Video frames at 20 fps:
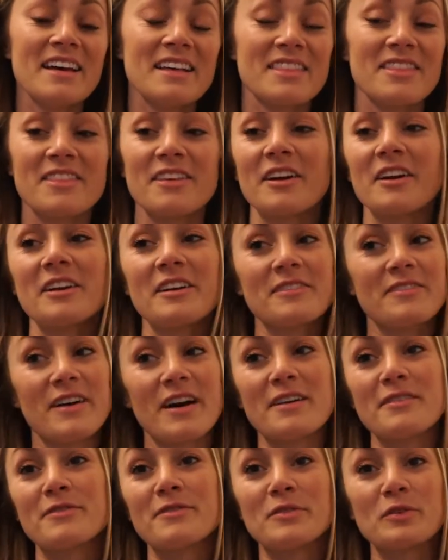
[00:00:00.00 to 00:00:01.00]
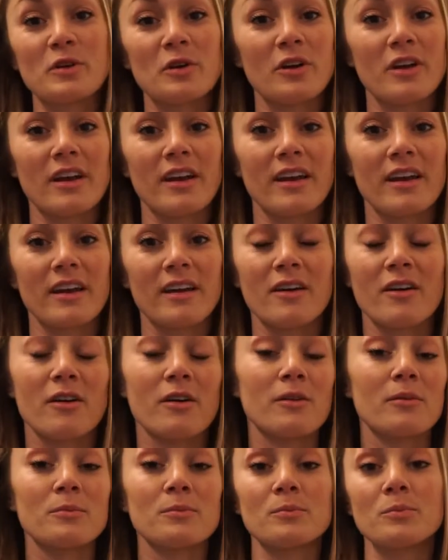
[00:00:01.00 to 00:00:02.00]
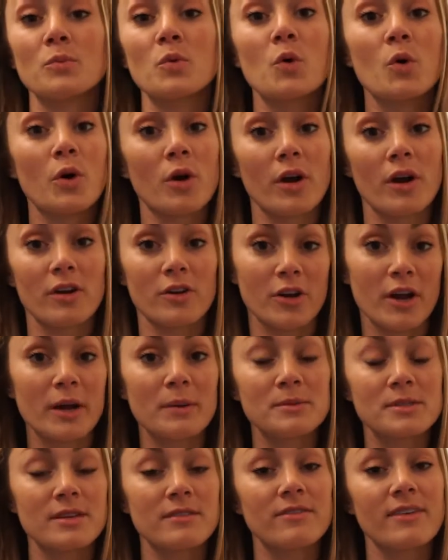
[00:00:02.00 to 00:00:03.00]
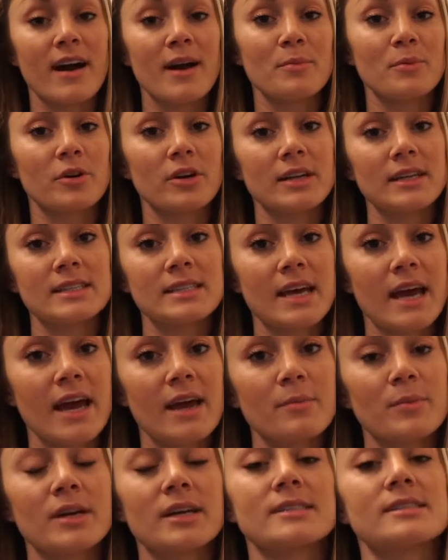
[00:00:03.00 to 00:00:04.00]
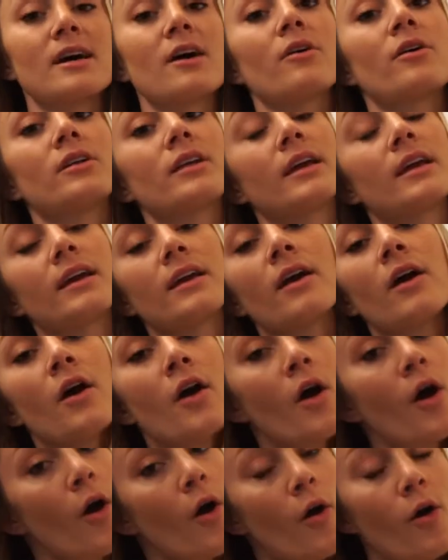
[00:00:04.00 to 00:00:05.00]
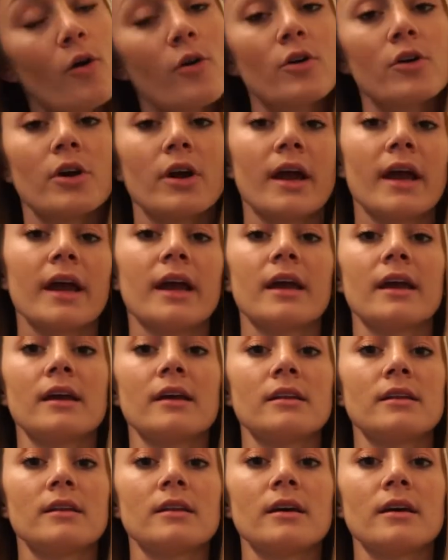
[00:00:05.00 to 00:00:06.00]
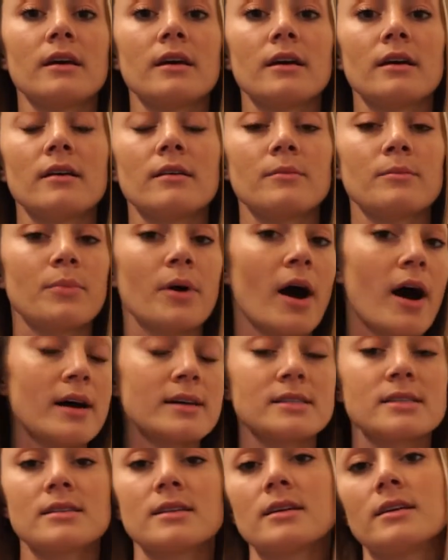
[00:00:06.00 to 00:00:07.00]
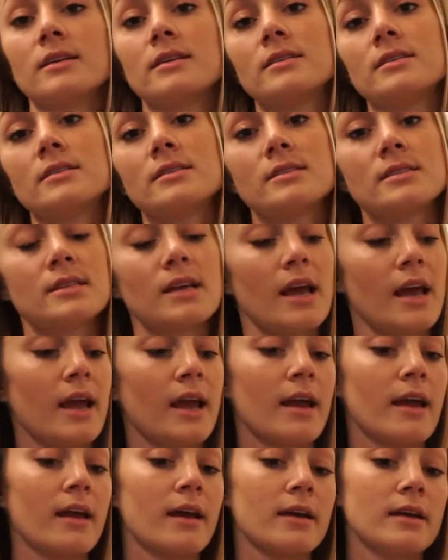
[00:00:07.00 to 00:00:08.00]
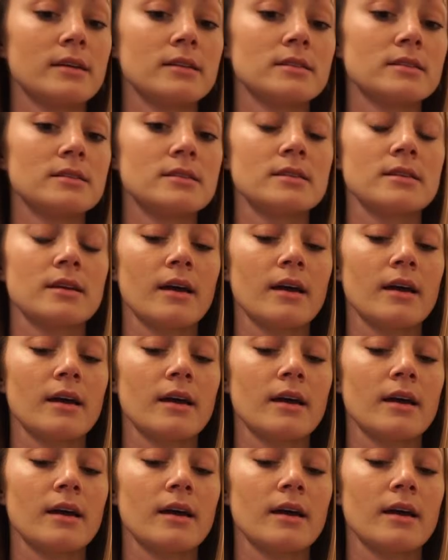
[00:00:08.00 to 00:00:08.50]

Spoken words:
35, 40 or more grams of fiber in a day, because I would eat whole grain pastas and